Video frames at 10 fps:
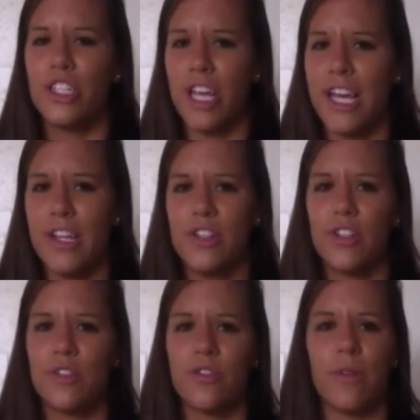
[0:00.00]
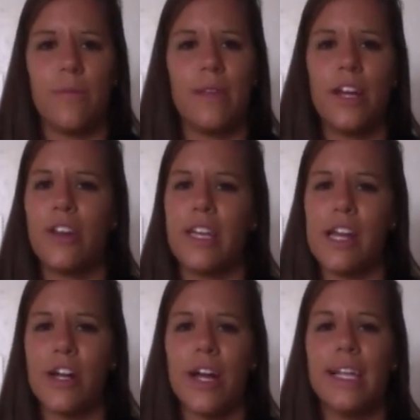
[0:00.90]
change from year to
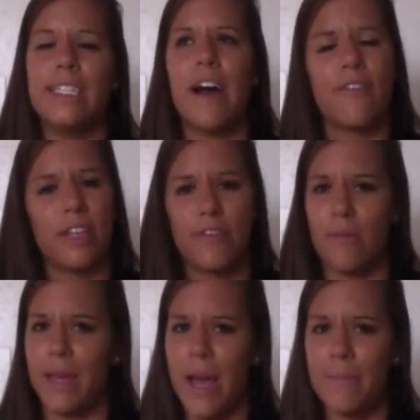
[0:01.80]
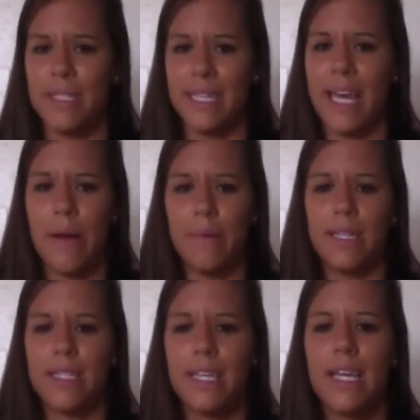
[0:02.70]
year and definitely from campus to
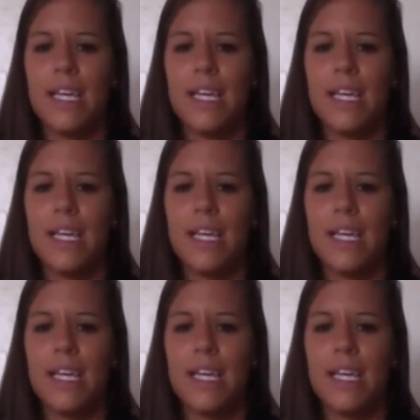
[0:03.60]
campus.